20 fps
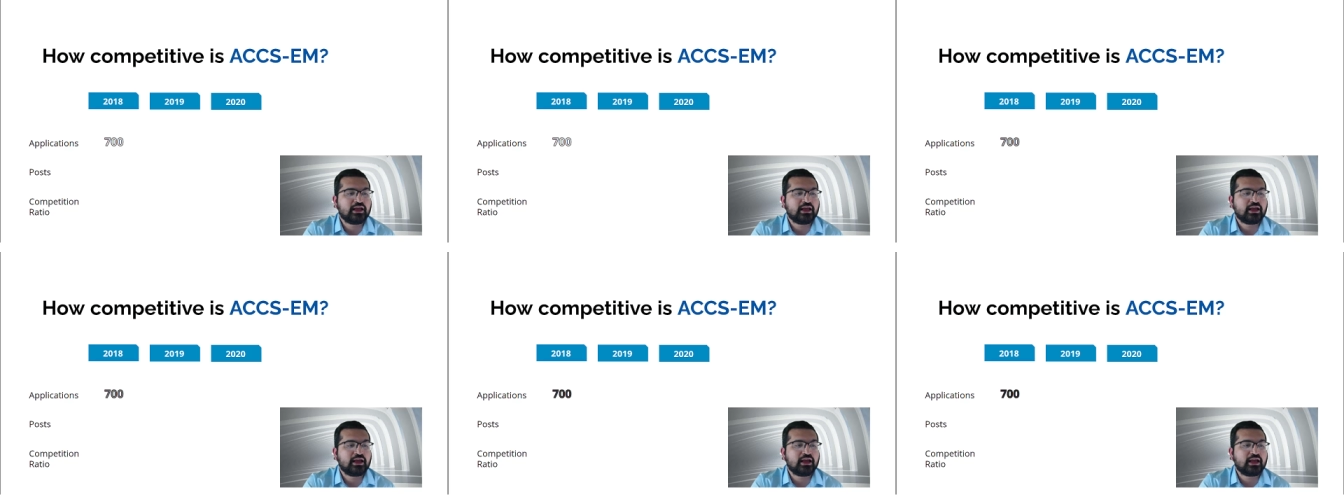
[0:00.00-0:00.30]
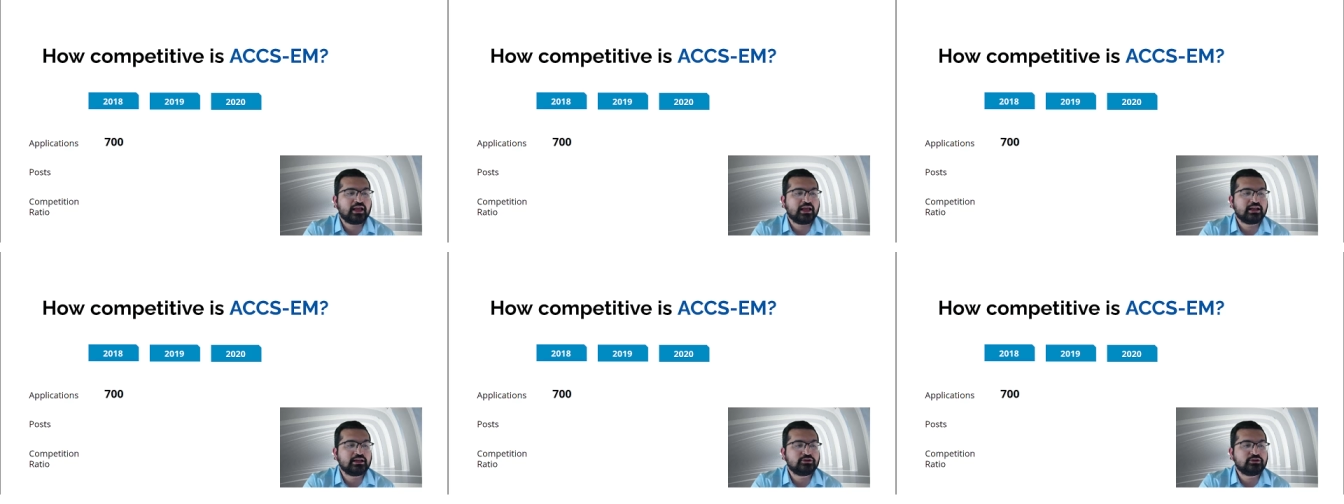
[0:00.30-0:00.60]

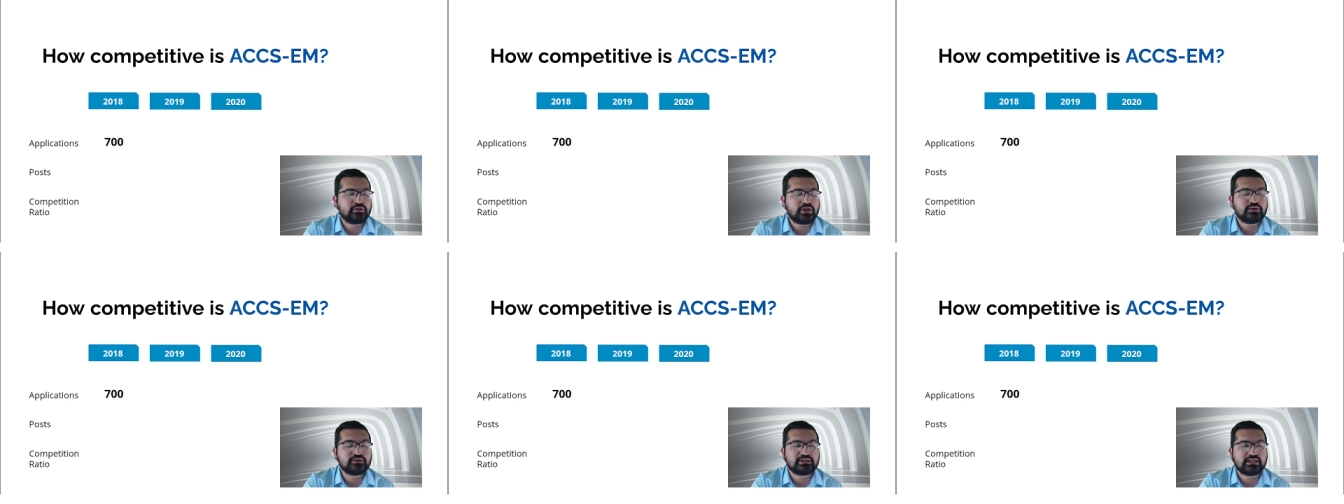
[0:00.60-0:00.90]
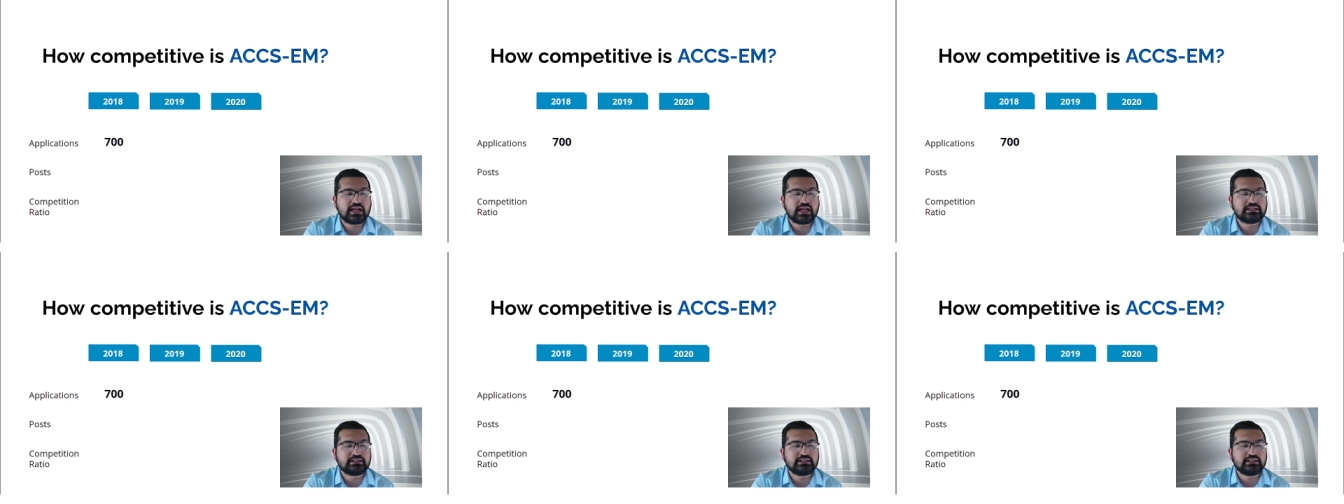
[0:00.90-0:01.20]
in
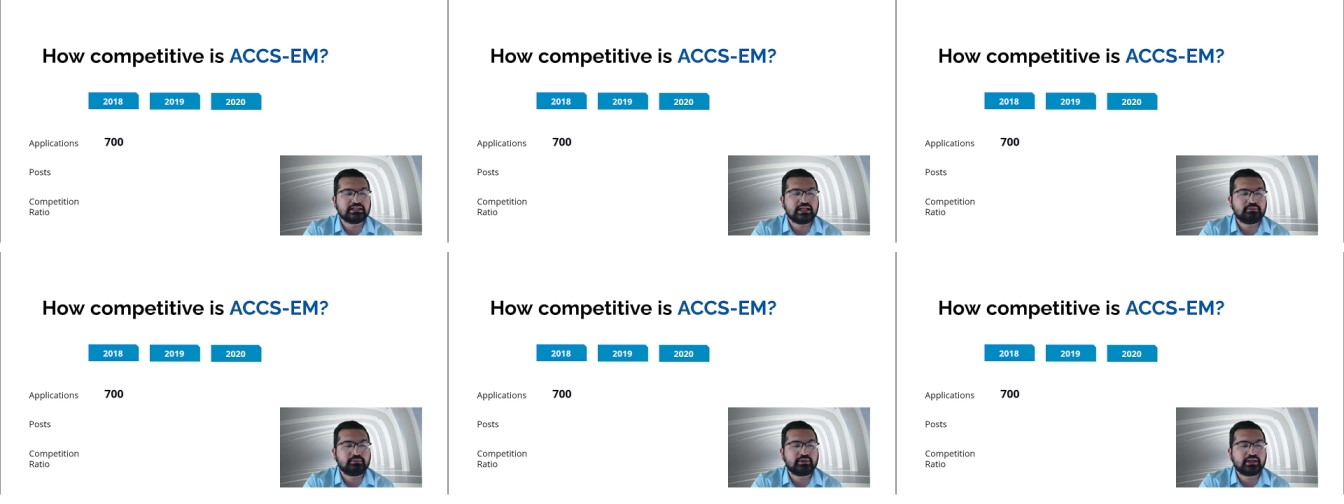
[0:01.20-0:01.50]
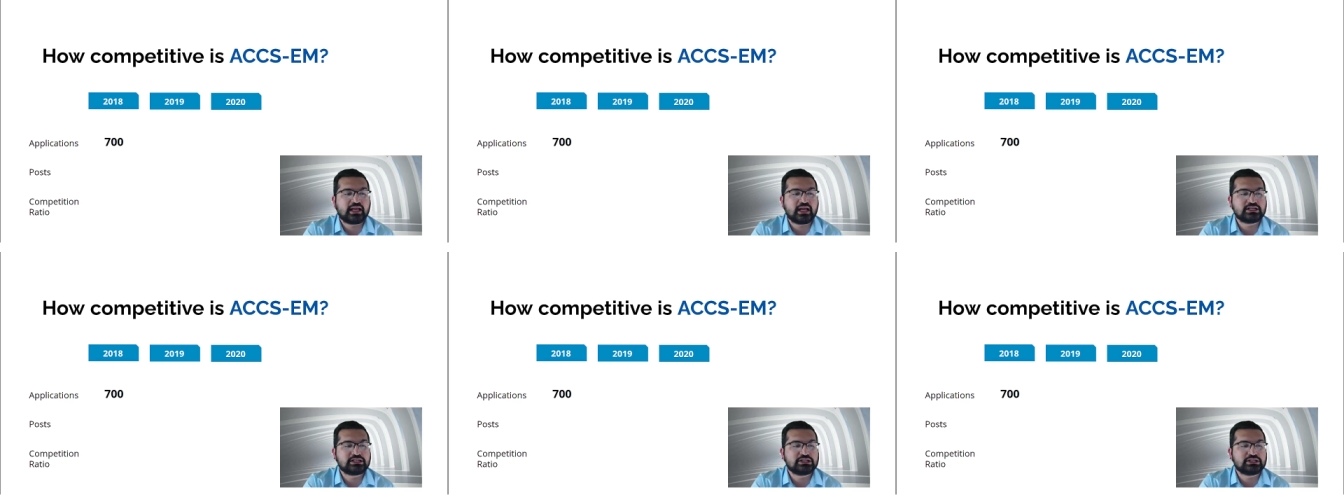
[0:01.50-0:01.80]
2018,
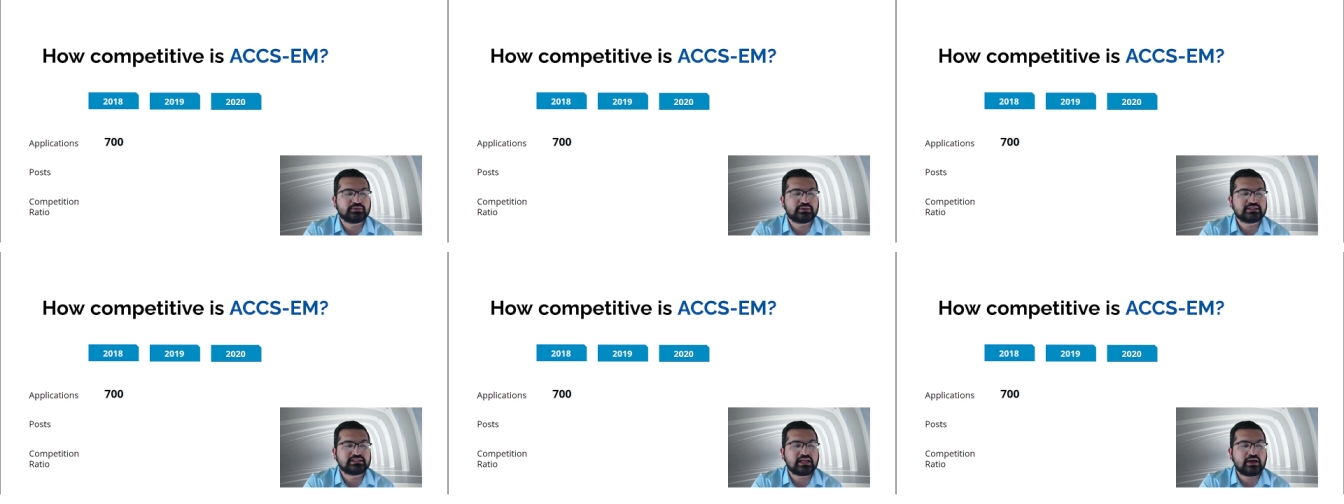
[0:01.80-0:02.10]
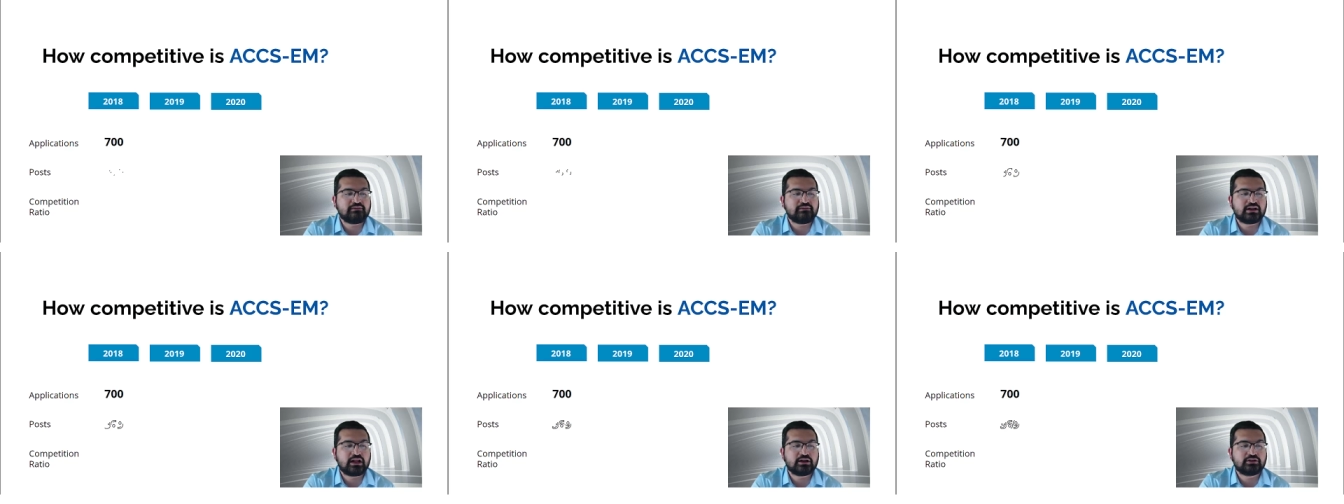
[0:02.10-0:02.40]
applications were
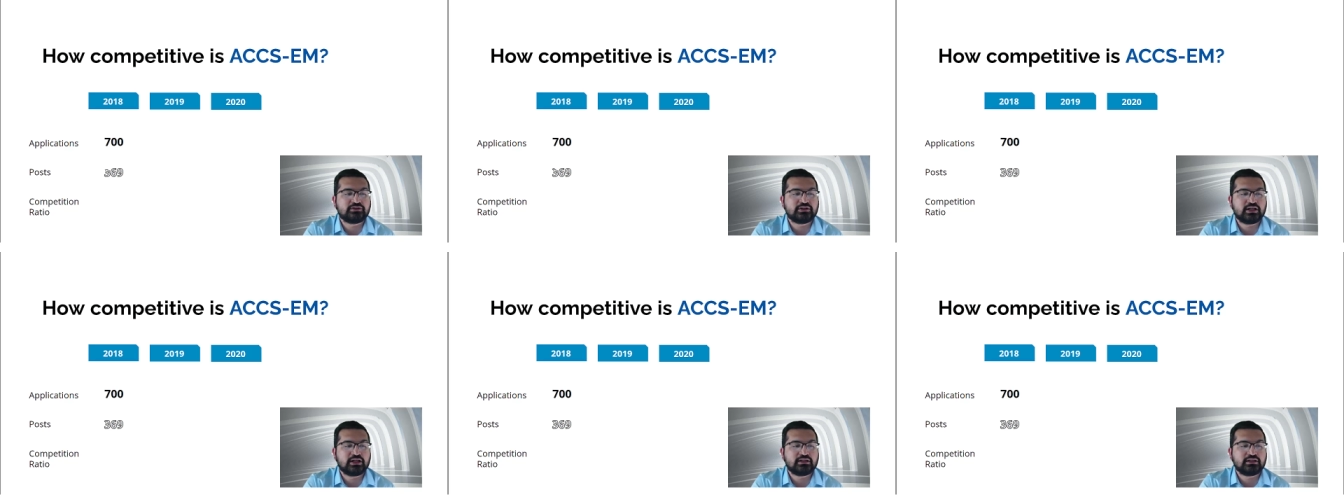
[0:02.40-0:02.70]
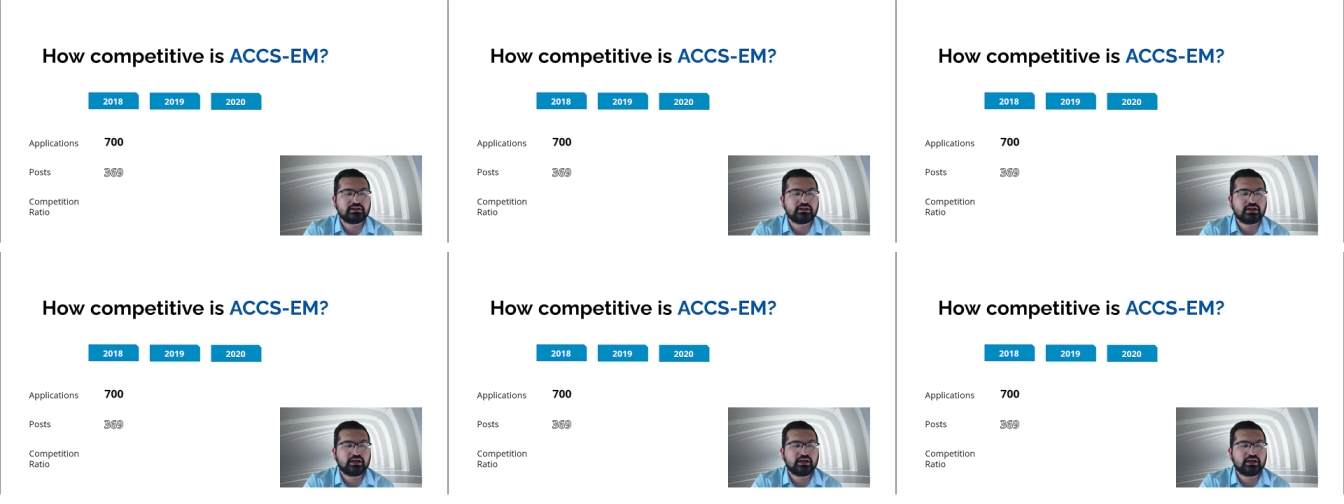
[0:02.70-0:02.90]
700